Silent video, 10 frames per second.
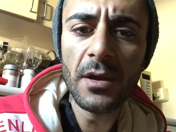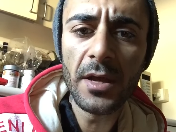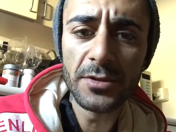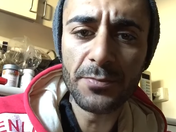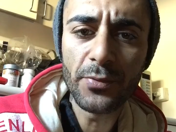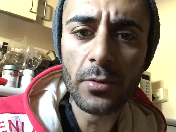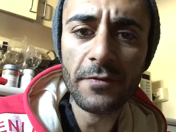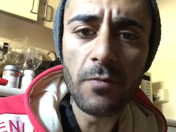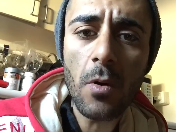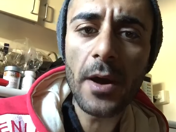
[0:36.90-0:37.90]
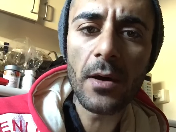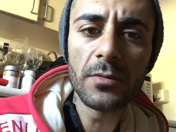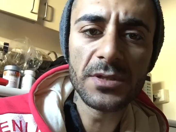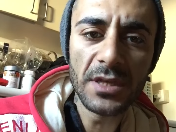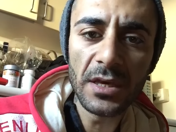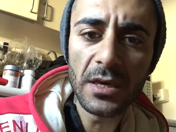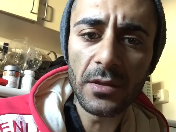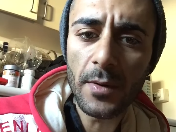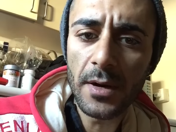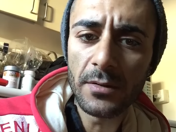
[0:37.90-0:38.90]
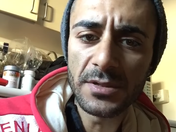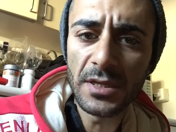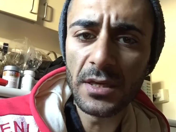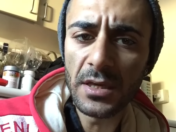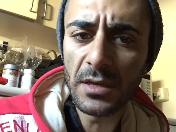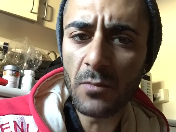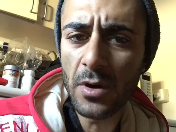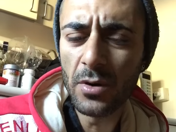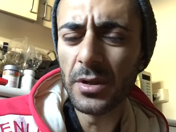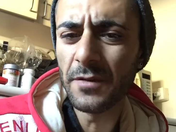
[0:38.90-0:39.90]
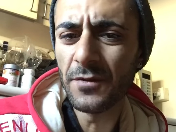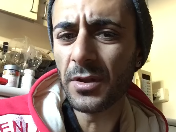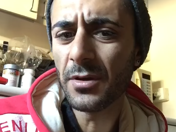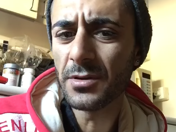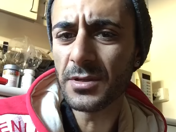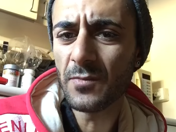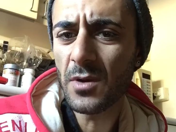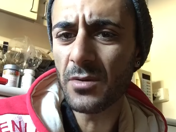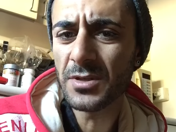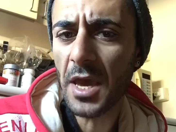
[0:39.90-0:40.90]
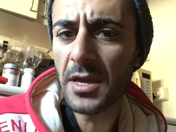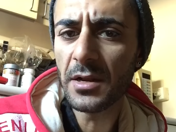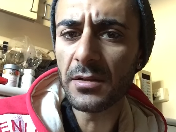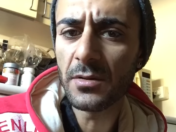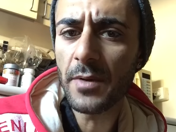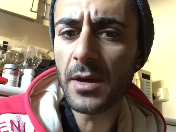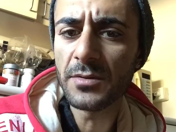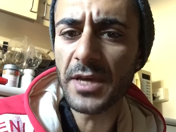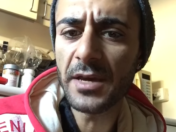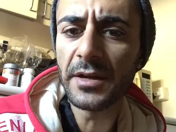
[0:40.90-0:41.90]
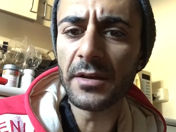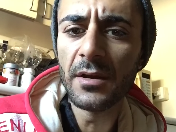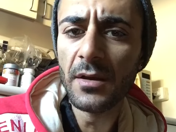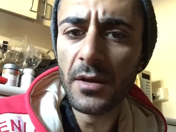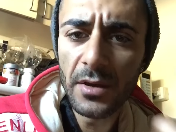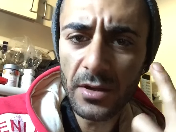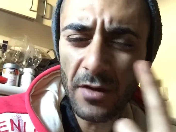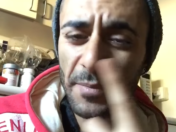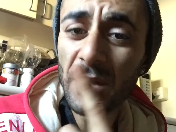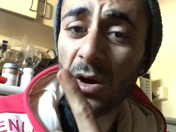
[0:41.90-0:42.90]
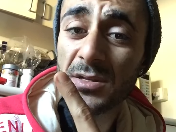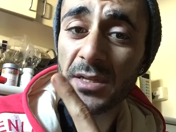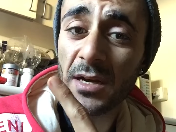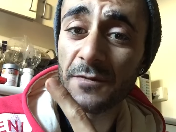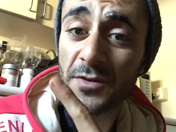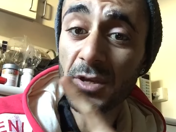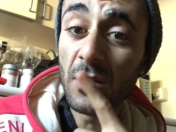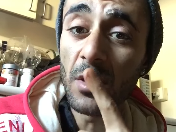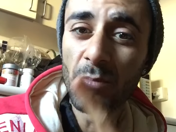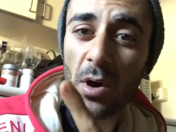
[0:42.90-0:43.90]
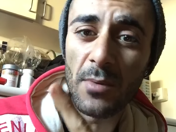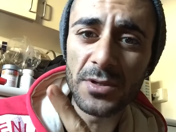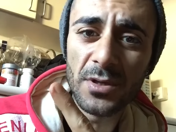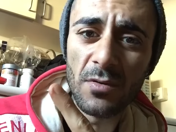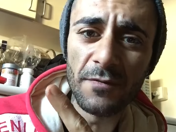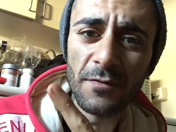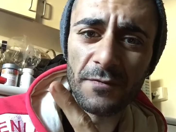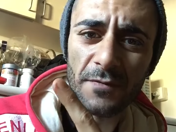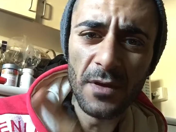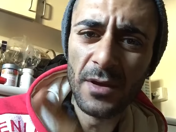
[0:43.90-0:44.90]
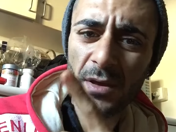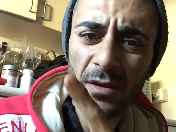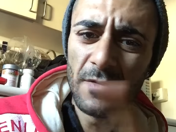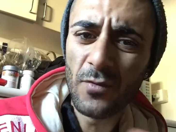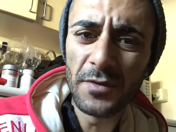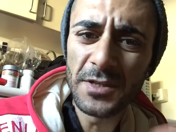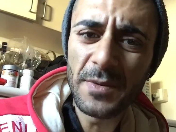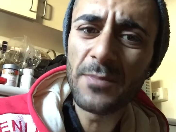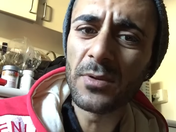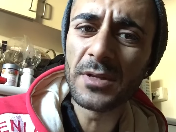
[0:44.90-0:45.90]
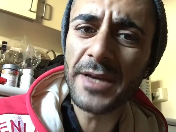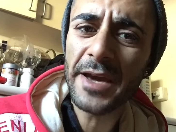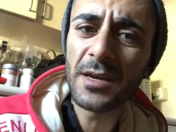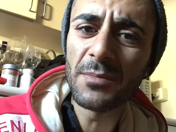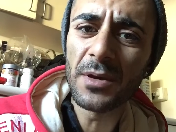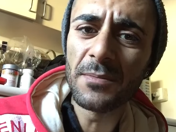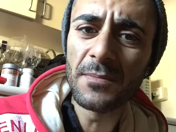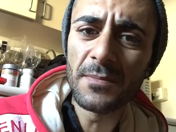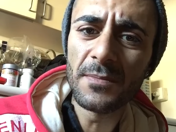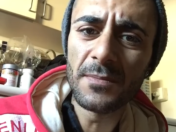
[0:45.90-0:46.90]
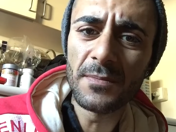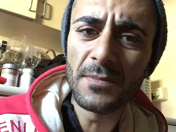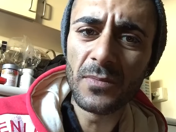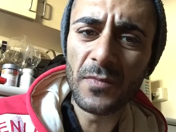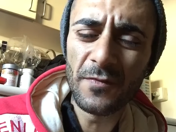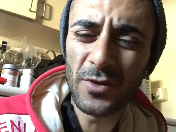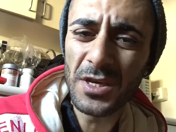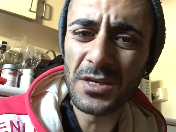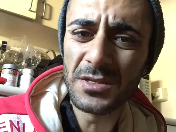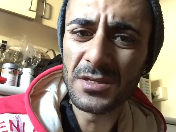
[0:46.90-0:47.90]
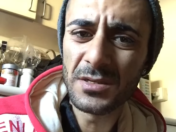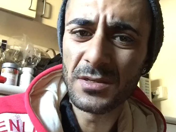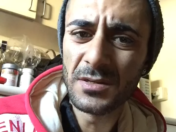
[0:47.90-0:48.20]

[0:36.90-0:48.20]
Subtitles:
and to prove why I was thinking the way I was thinking in my earlier videos and why I was hating the way I was hating. You know, I've been isolated for so long by myself, with all these people attacking me for years.